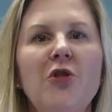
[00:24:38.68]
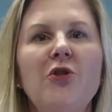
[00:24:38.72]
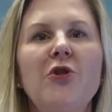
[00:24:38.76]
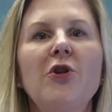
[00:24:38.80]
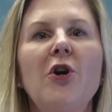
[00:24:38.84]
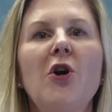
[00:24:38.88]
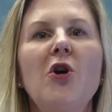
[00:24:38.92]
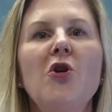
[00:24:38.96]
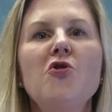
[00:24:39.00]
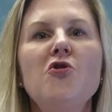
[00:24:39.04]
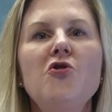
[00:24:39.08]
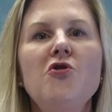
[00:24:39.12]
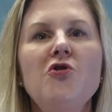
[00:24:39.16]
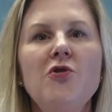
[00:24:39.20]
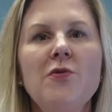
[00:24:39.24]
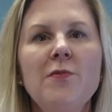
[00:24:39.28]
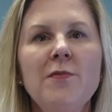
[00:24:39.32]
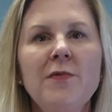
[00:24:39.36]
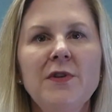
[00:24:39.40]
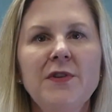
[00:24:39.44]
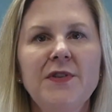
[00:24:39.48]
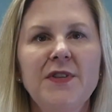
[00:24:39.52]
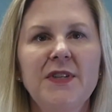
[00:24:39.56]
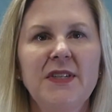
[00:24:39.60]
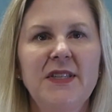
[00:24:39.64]
There are
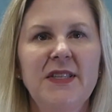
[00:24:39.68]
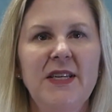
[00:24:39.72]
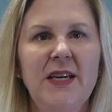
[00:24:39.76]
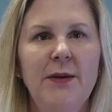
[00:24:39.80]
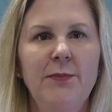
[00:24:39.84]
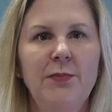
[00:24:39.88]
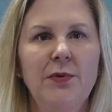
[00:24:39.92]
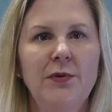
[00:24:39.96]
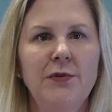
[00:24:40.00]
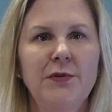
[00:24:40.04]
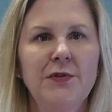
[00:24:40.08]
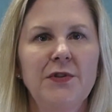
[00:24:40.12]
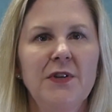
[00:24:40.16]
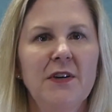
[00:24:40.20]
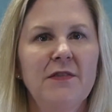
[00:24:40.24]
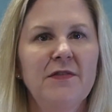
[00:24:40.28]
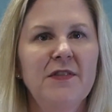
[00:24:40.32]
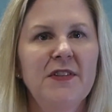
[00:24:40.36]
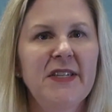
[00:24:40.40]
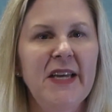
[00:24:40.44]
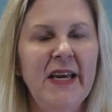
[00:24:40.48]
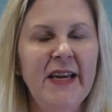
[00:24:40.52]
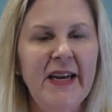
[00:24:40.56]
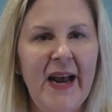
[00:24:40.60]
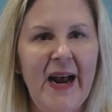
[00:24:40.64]
numerous examples of
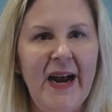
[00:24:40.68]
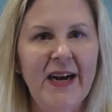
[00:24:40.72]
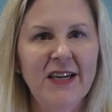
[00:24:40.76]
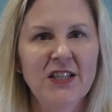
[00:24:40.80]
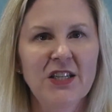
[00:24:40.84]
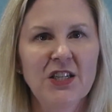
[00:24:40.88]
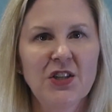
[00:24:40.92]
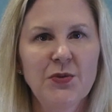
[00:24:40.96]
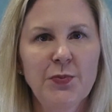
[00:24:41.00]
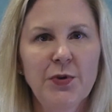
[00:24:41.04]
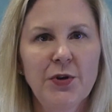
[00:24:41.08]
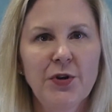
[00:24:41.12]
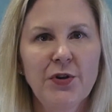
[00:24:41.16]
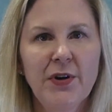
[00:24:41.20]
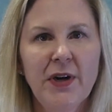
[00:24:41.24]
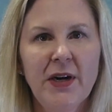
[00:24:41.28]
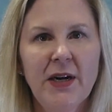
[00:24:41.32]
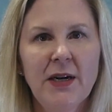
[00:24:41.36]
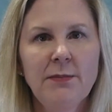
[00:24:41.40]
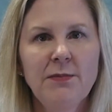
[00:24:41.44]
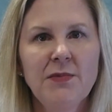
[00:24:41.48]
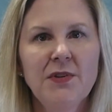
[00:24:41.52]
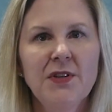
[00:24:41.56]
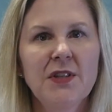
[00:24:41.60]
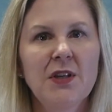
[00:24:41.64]
state access
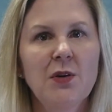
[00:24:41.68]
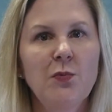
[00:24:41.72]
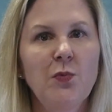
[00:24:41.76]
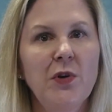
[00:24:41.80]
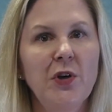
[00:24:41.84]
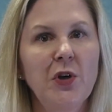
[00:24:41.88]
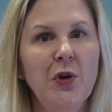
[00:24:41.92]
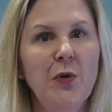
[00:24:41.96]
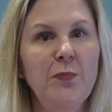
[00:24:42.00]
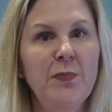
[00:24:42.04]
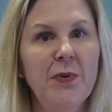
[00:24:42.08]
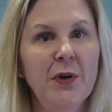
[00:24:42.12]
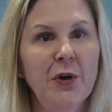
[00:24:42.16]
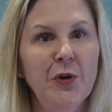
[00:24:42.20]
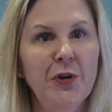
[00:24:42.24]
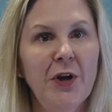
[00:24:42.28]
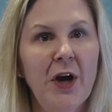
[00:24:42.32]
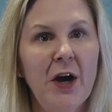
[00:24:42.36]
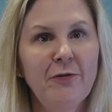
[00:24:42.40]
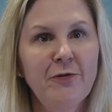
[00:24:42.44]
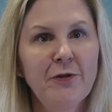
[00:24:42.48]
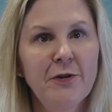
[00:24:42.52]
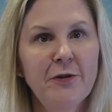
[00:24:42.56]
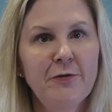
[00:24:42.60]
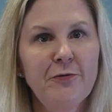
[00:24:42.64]
programs that we could build
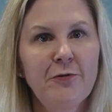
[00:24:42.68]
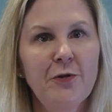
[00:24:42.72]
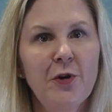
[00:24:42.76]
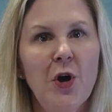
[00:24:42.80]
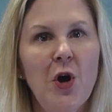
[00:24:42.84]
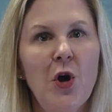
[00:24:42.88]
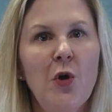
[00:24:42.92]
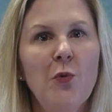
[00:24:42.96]
off of